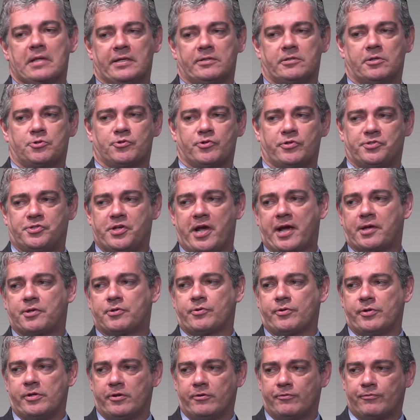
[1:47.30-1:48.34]

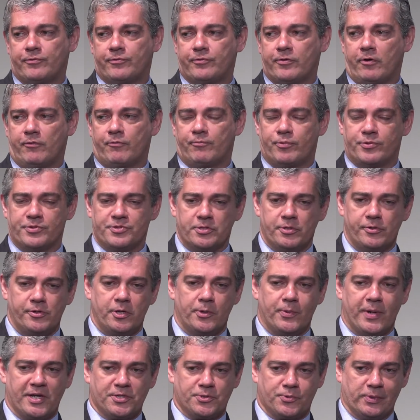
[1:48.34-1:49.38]
trajectory of
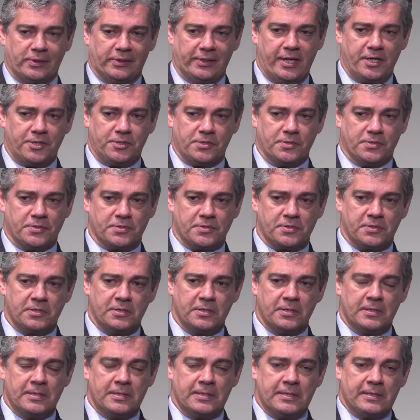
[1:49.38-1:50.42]
Brazil-U.S. relations,
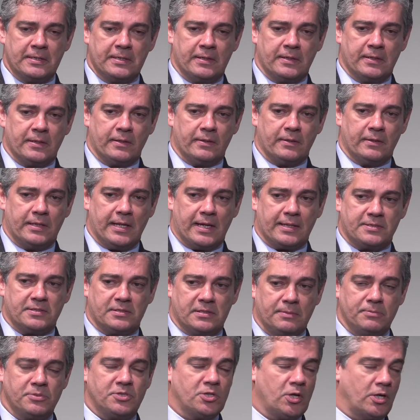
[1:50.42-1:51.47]
that
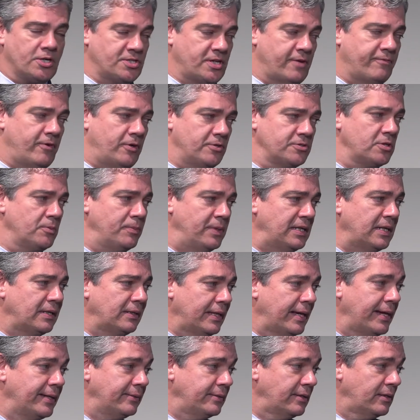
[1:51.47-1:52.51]
some stars have also been
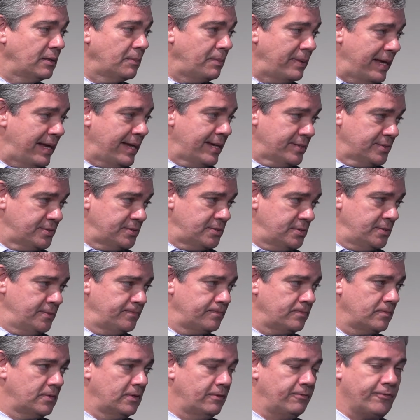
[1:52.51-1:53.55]
aligned in the past.
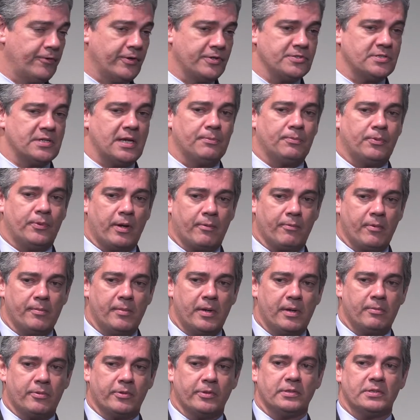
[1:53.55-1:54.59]
For example, I
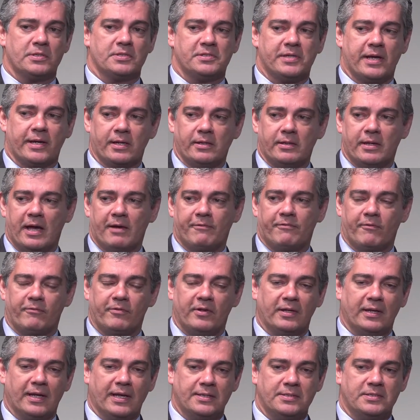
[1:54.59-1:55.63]
remember in the second half of the
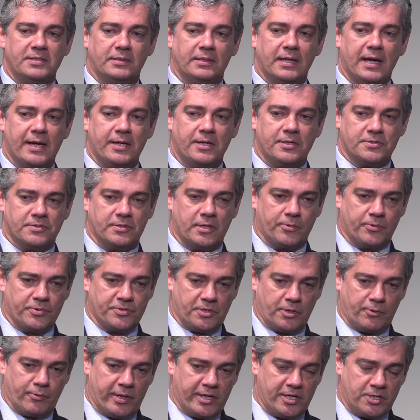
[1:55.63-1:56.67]
1990s, there was a
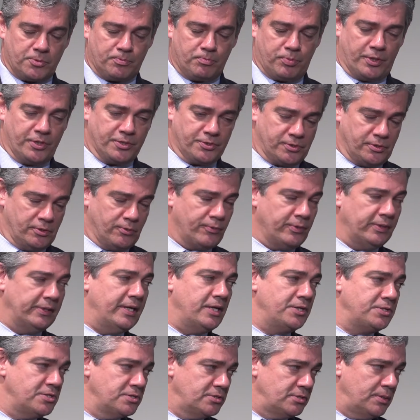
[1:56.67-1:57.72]
great personal
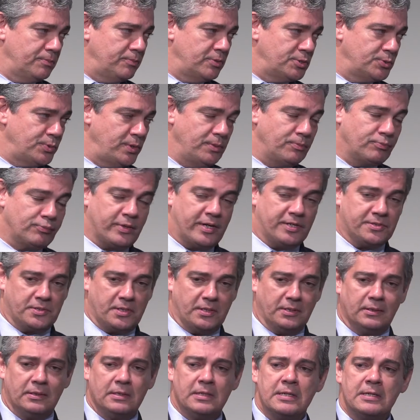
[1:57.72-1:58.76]
relationship between
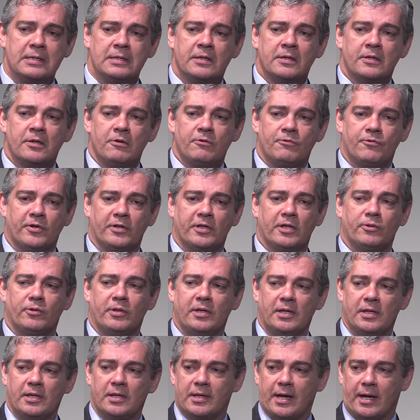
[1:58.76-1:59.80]
President Fernando
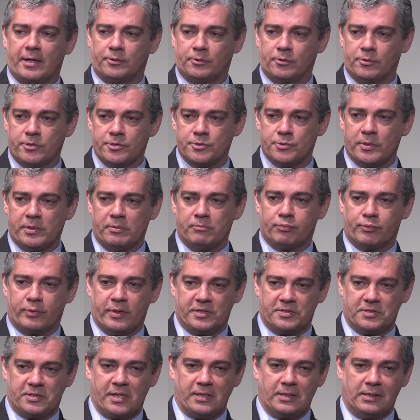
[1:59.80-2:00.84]
Henrique Cardoso and
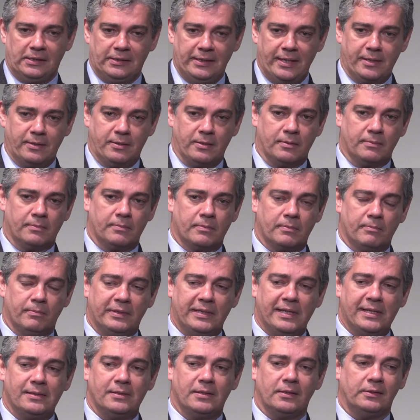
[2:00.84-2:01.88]
President Clinton. But
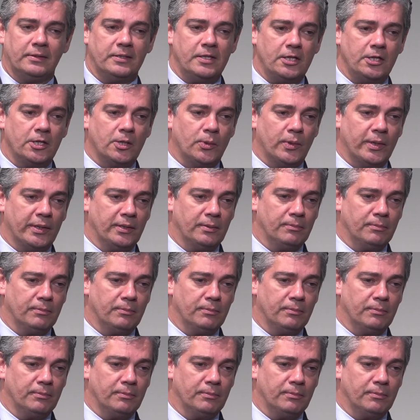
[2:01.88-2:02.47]
then the legal and